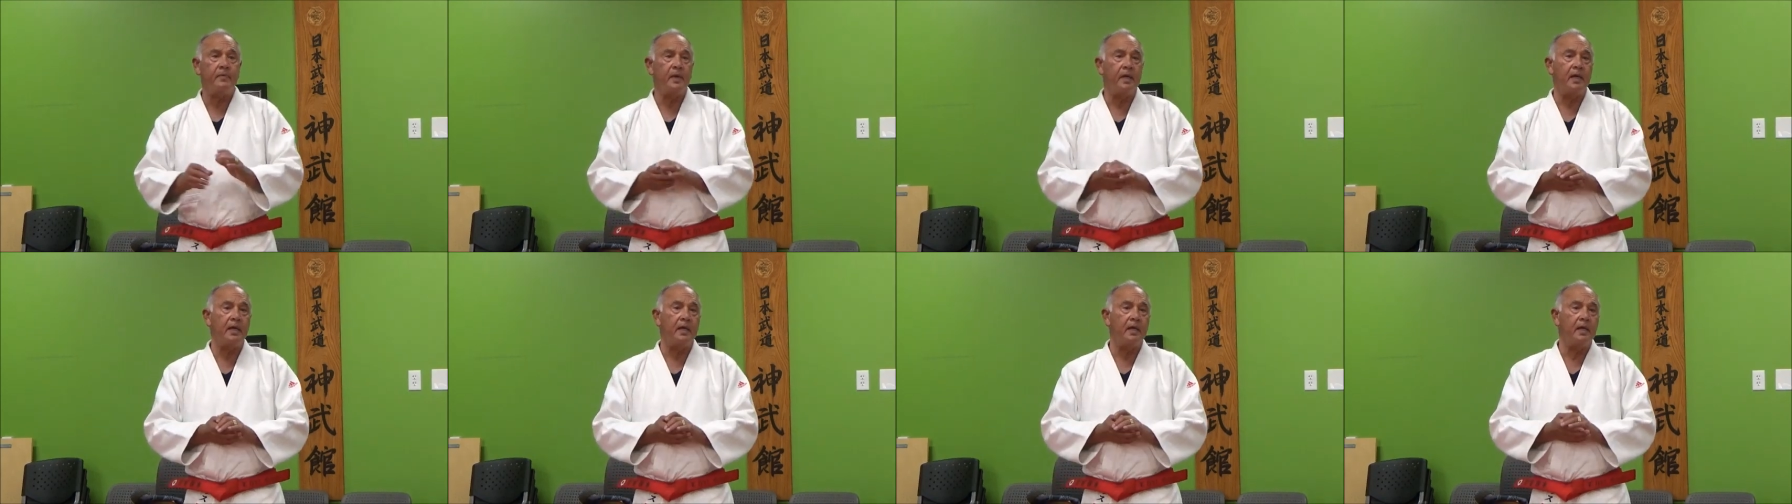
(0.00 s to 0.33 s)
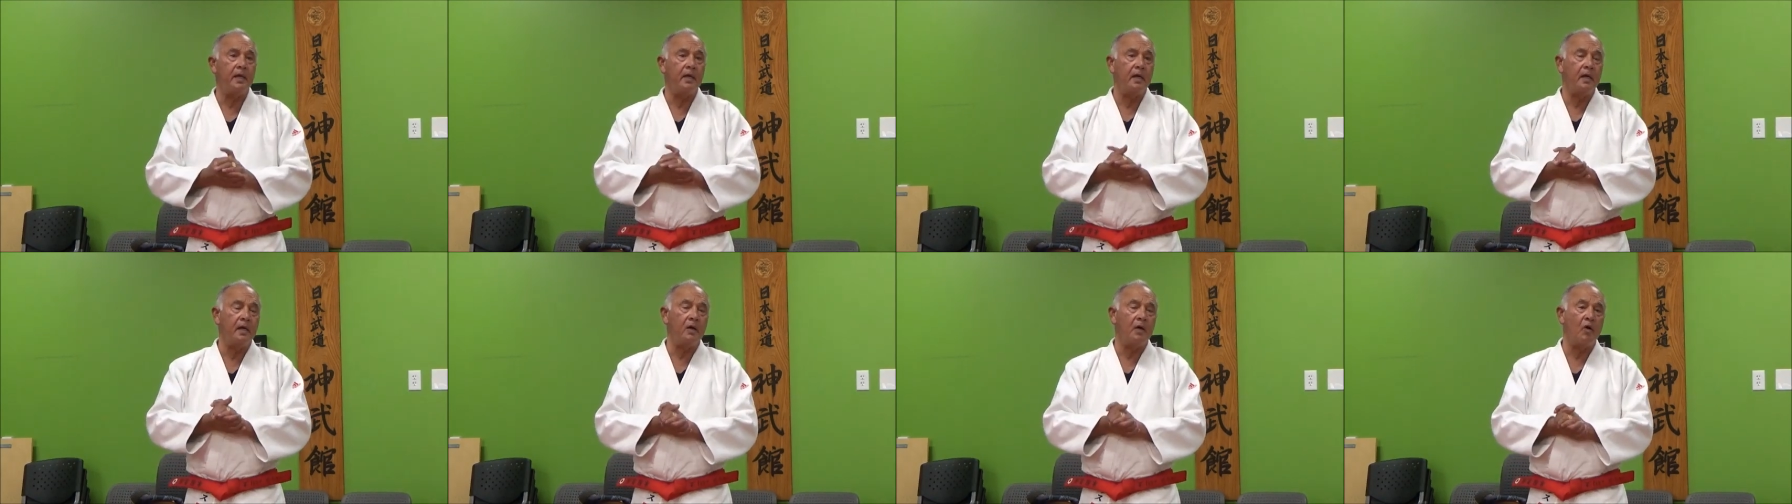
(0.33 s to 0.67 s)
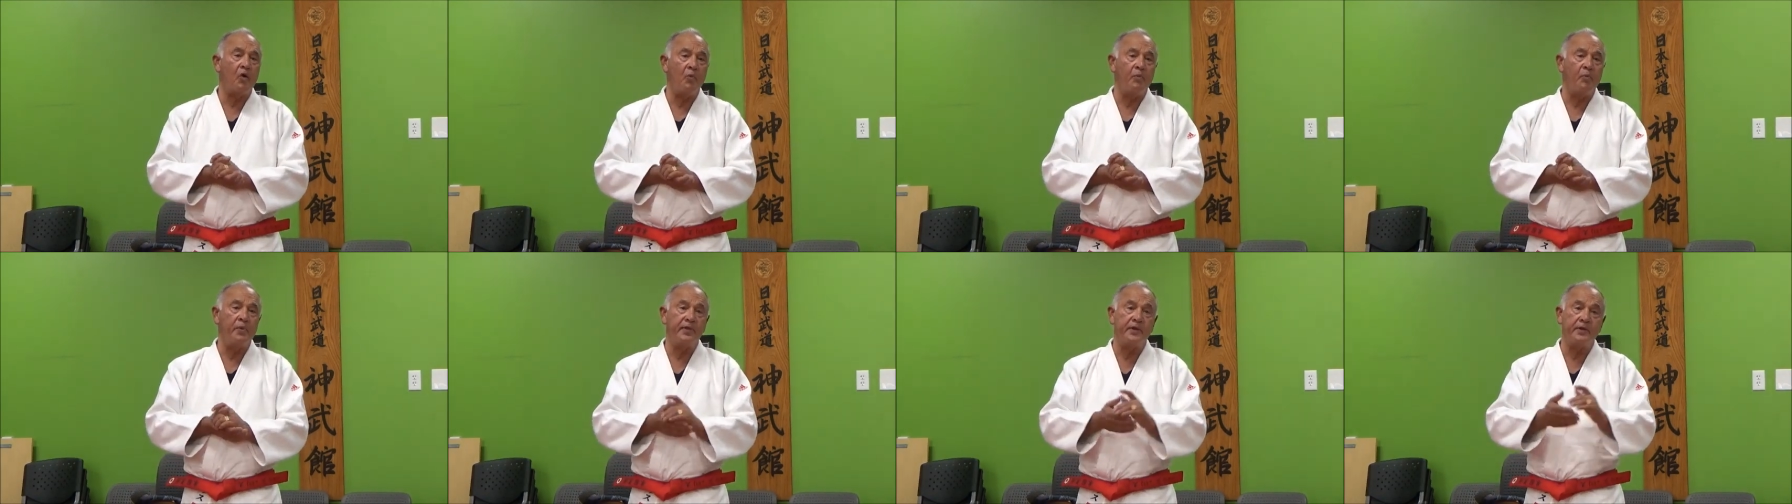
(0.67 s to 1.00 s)
He
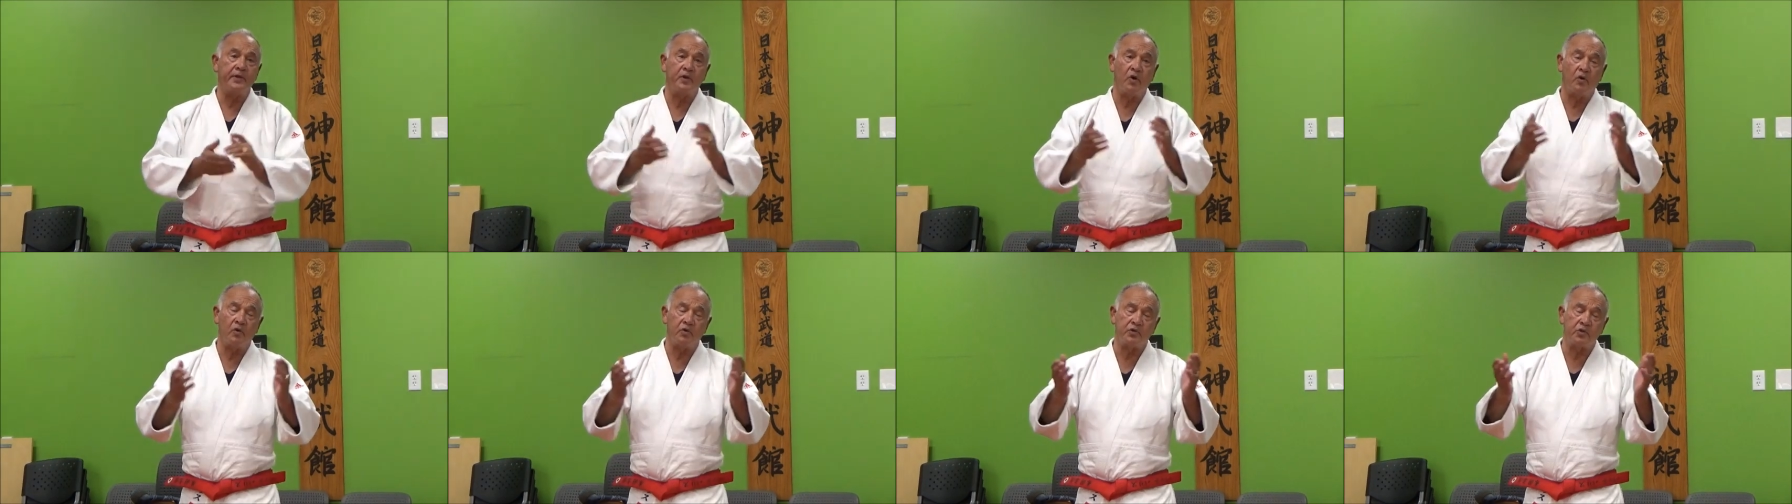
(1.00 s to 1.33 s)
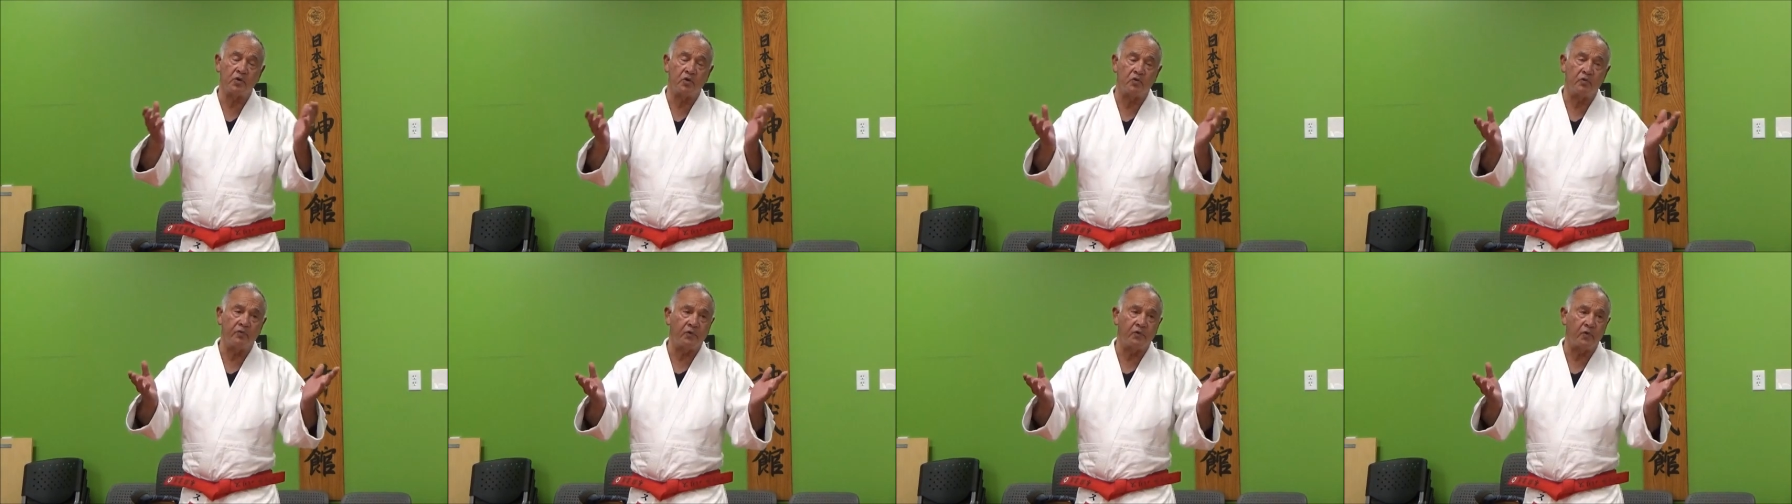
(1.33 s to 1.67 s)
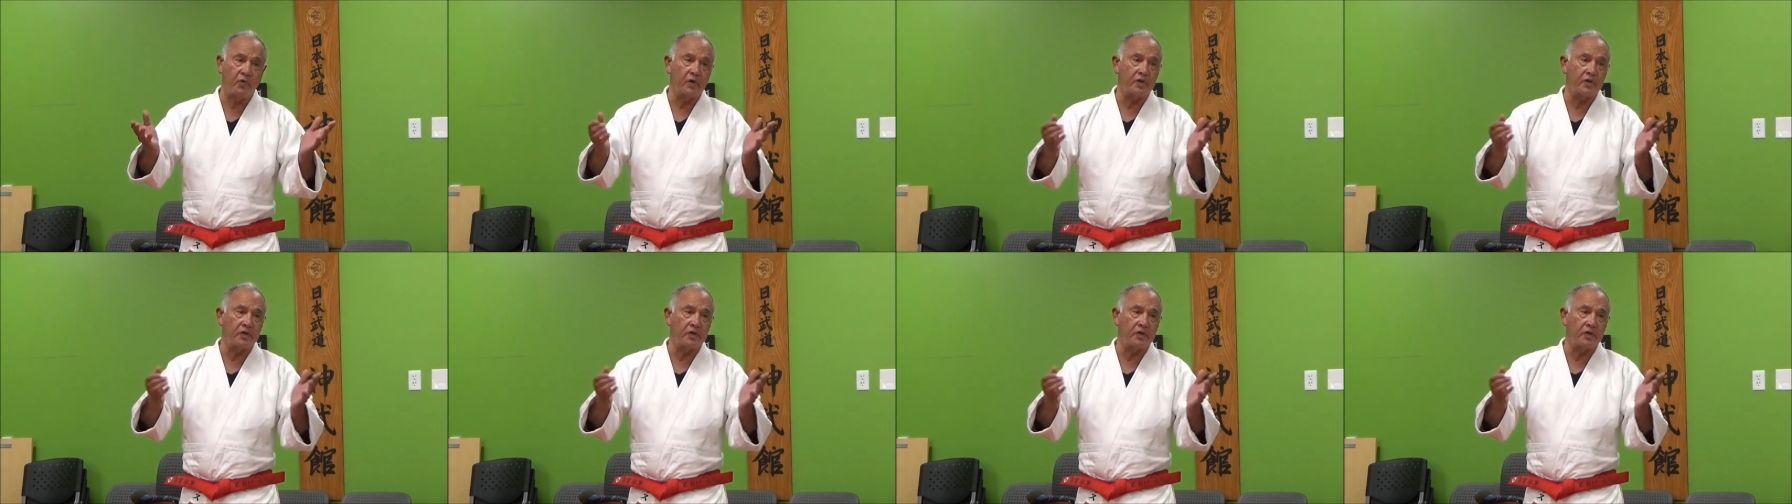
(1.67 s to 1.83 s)
opened the dojo for